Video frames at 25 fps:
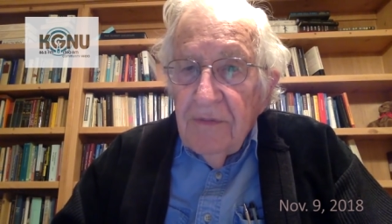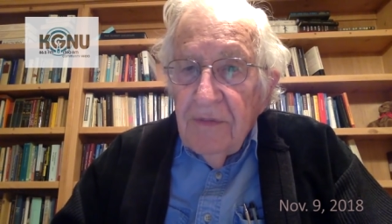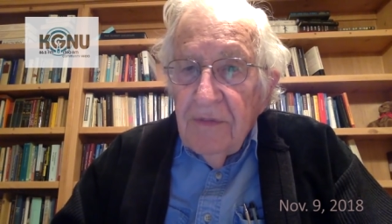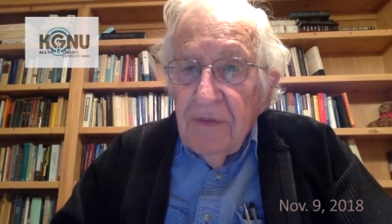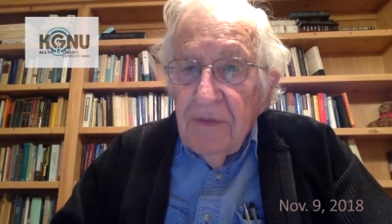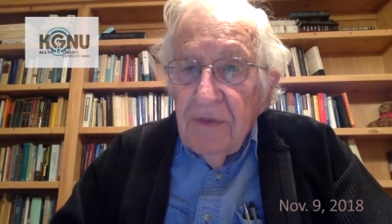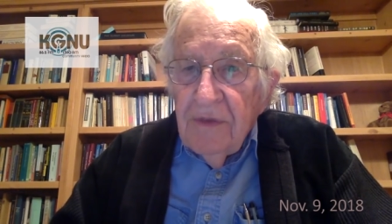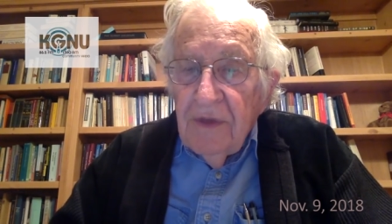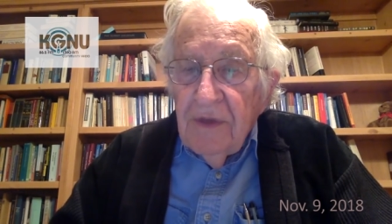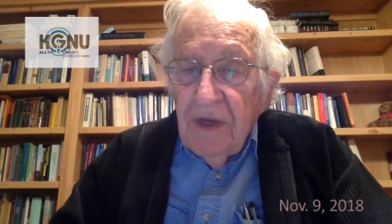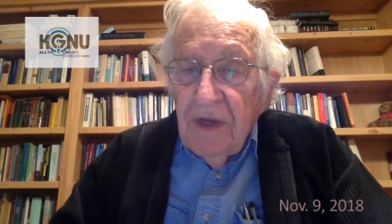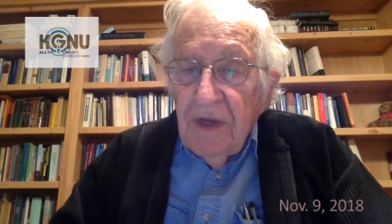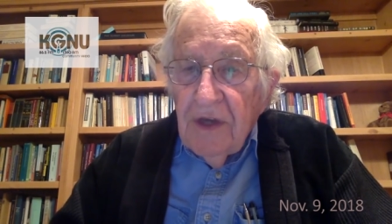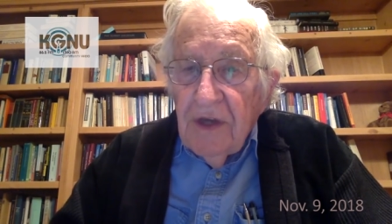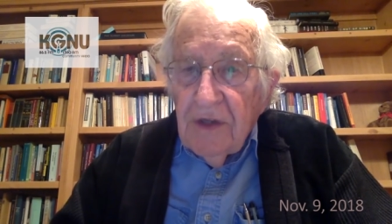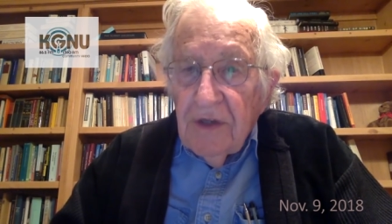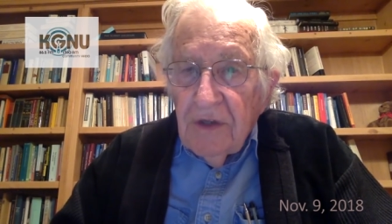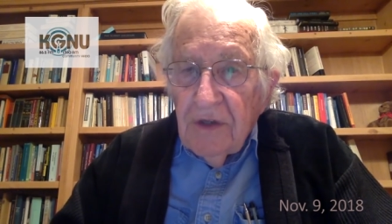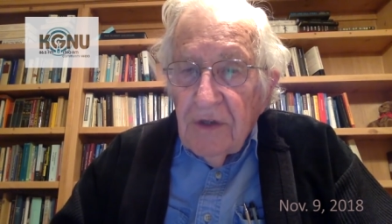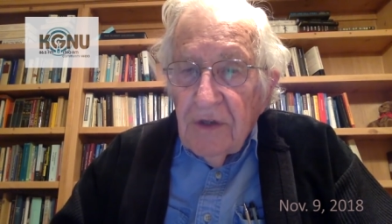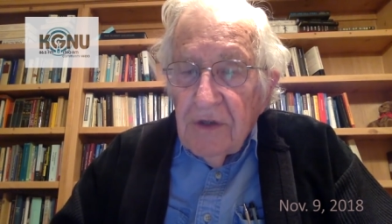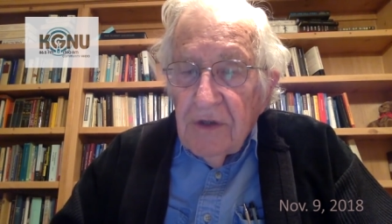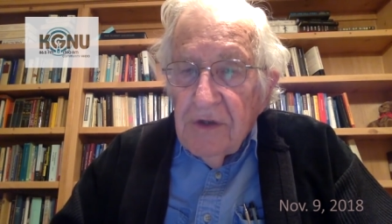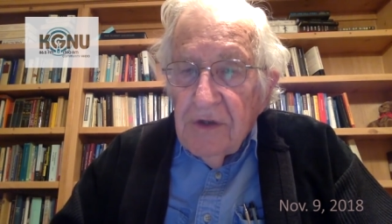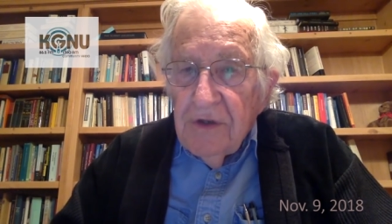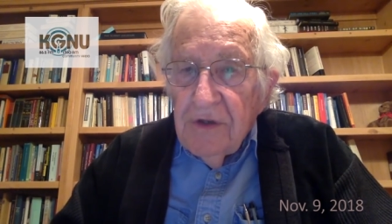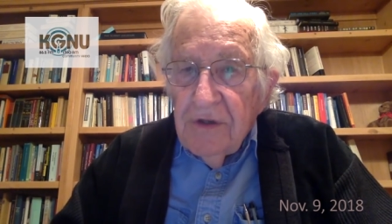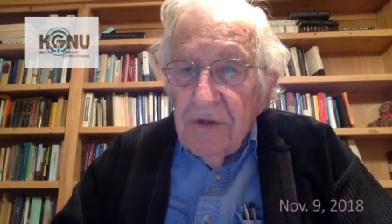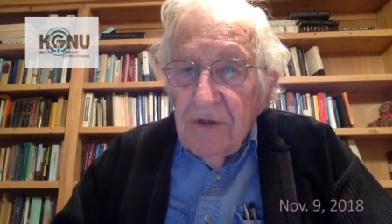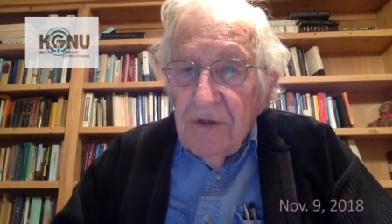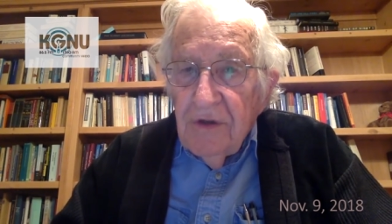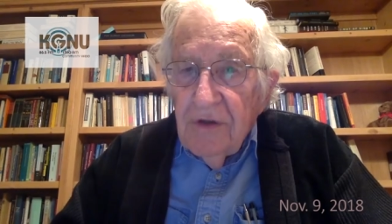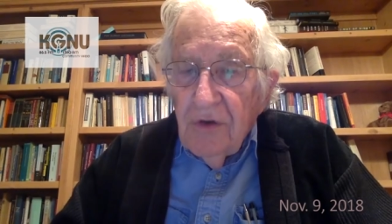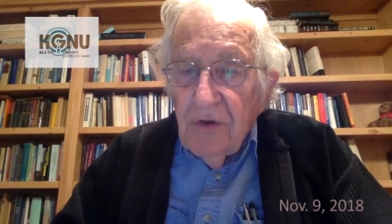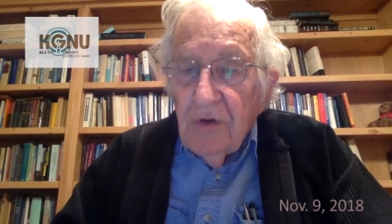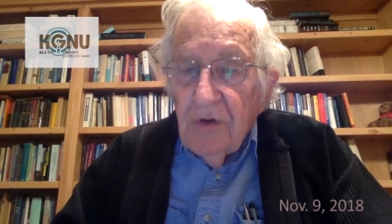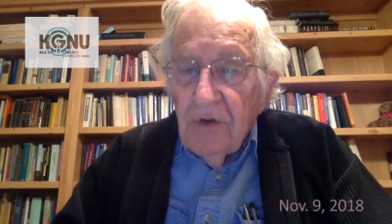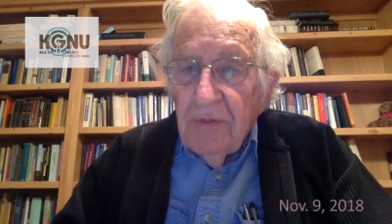Hitler's
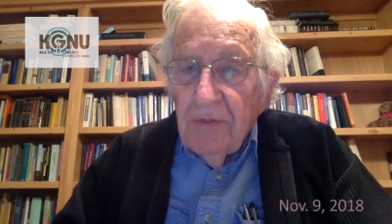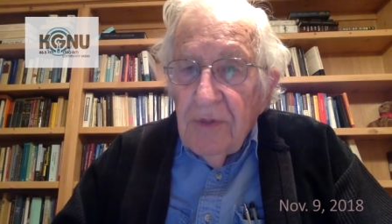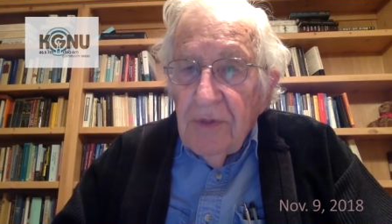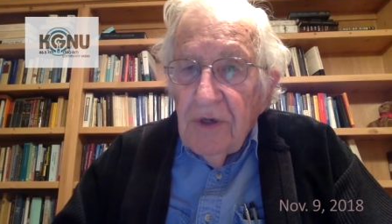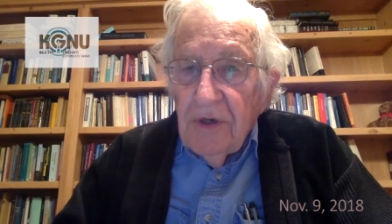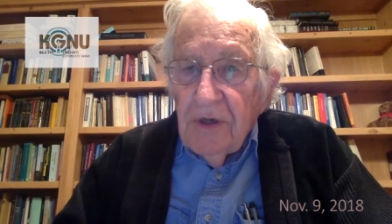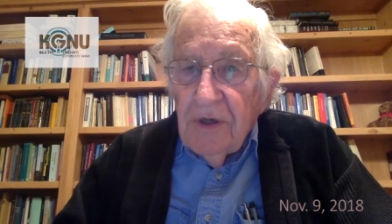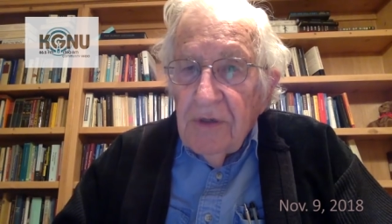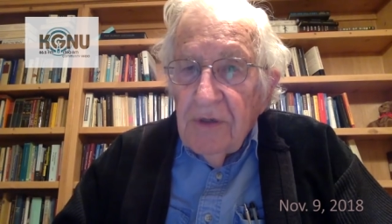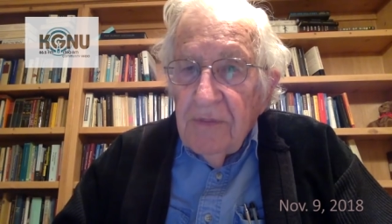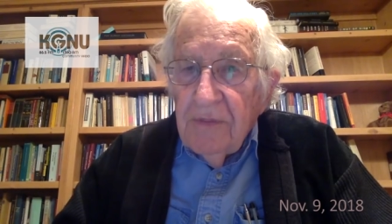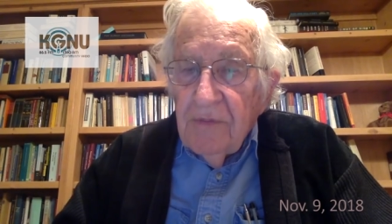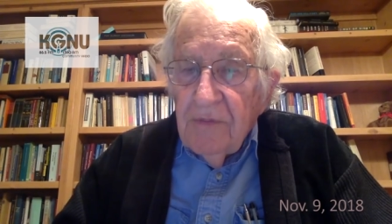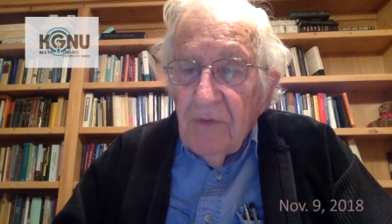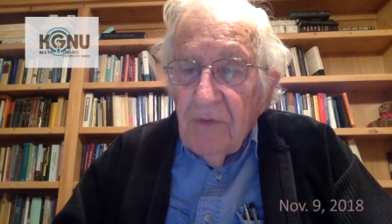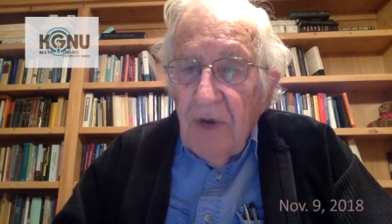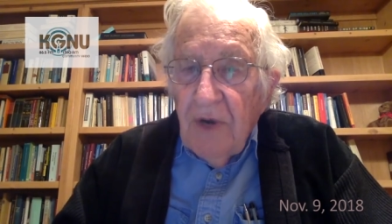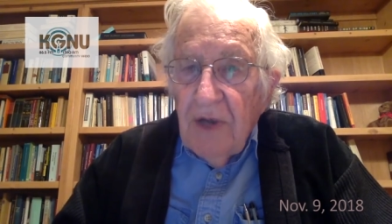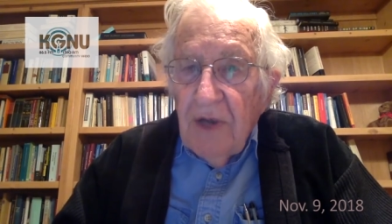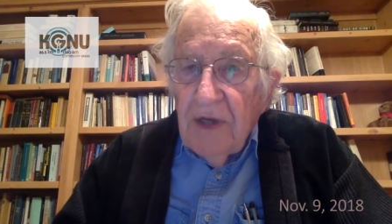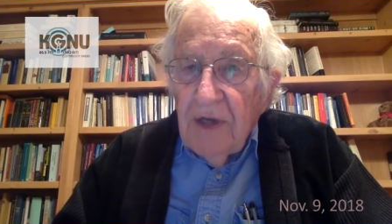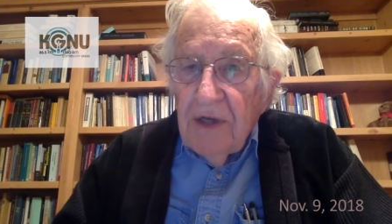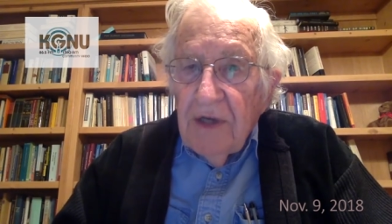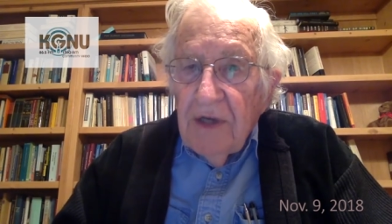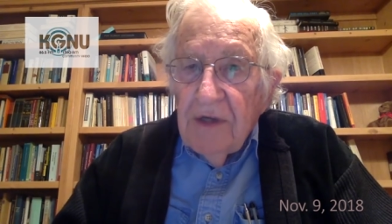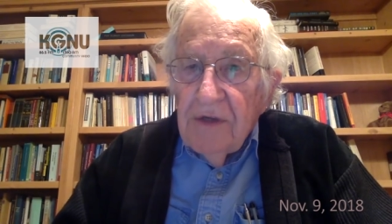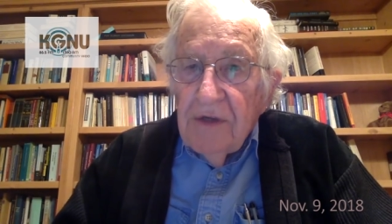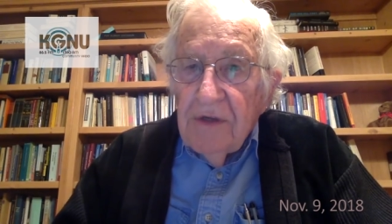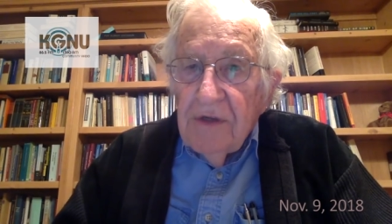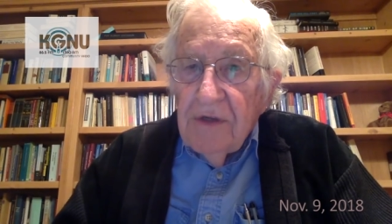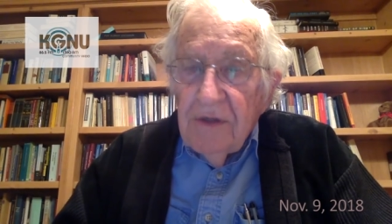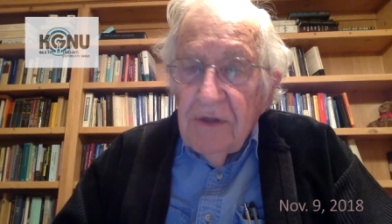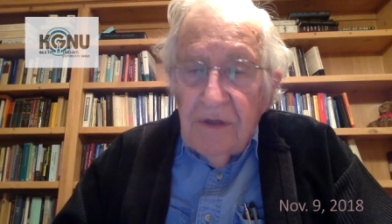Nuremberg rallies.